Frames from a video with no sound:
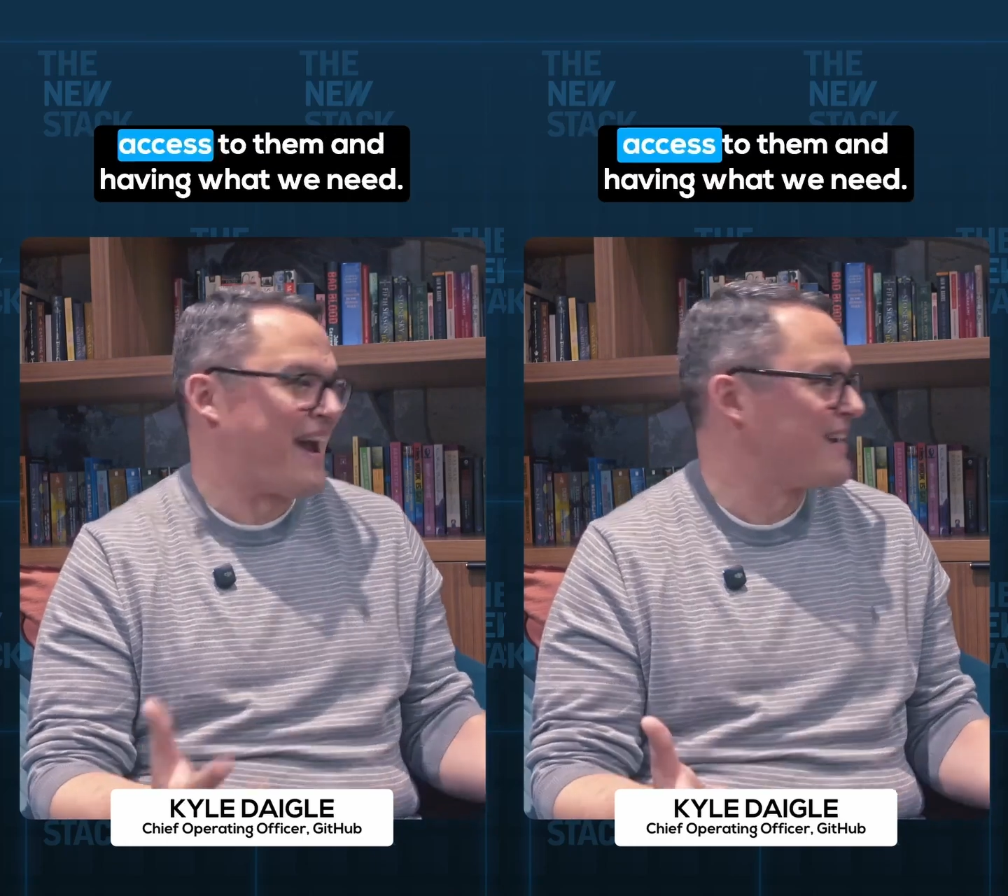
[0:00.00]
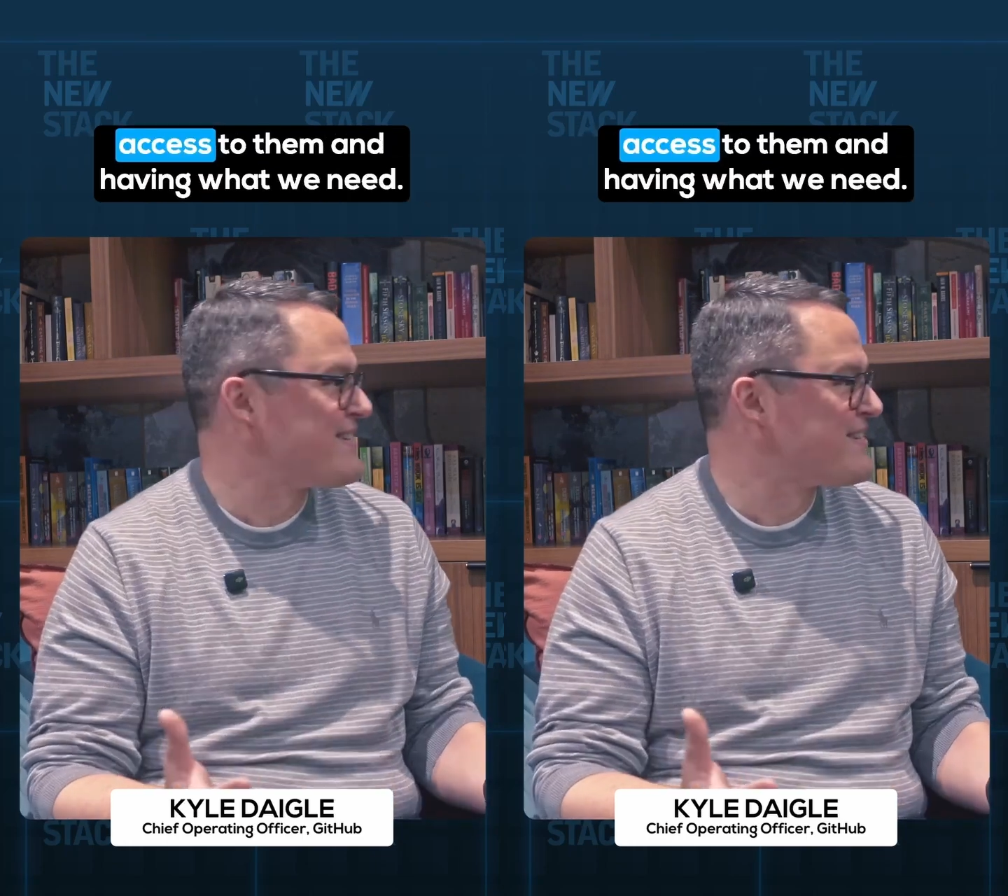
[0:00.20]

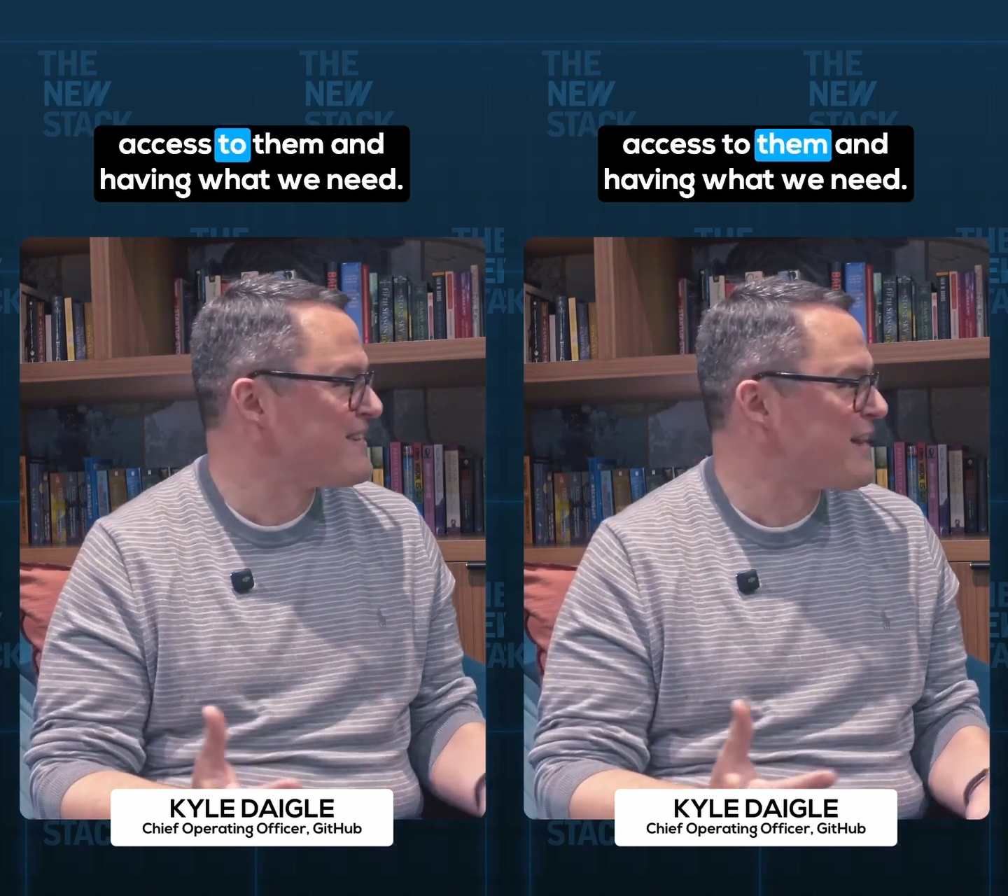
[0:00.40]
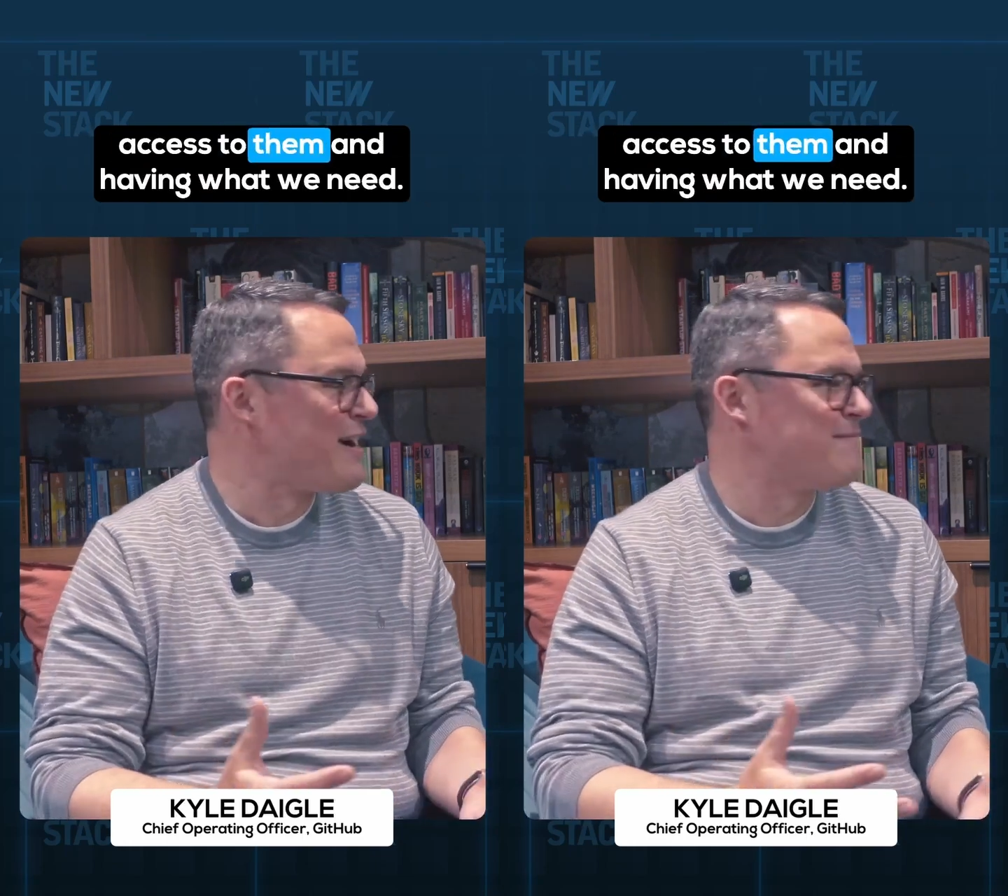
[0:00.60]
access
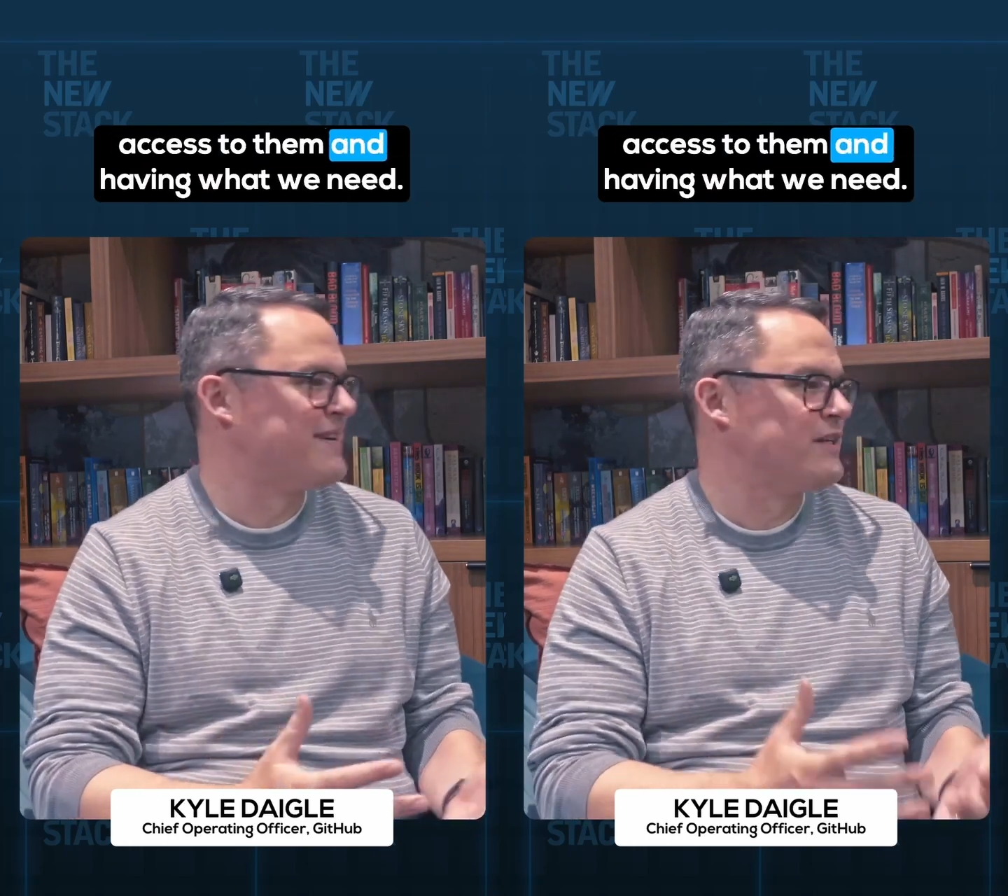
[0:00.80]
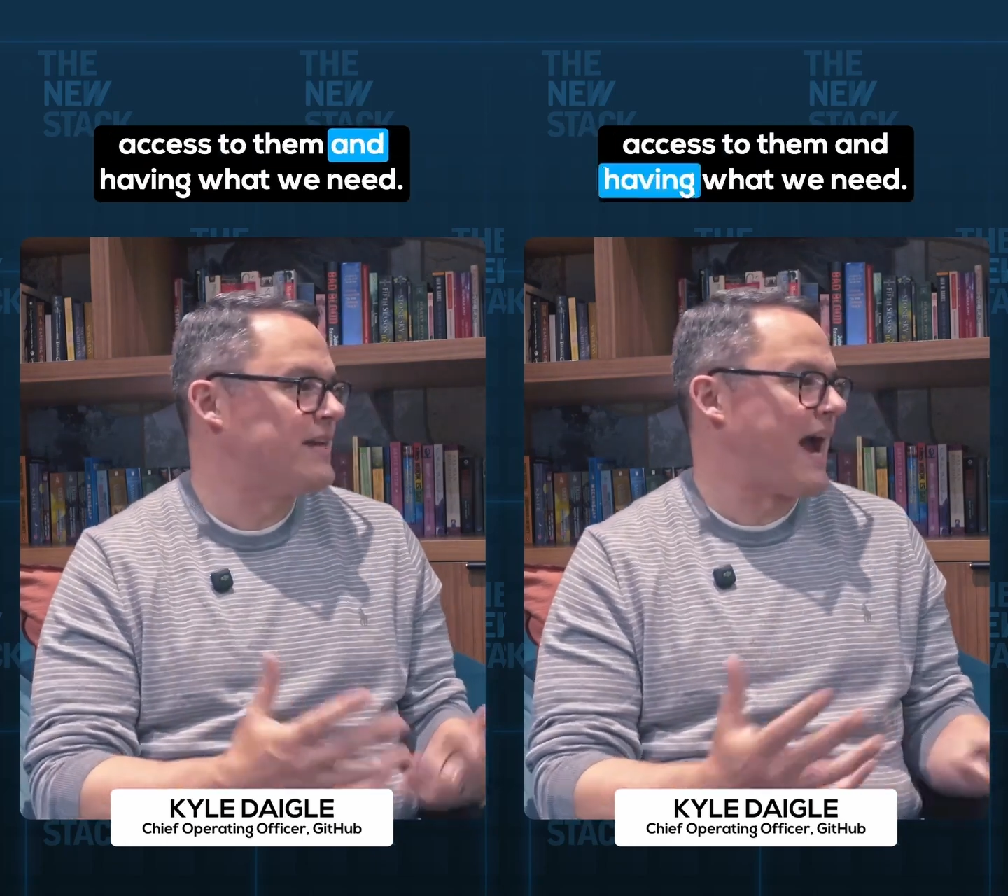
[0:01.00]
to them and mm-hmm.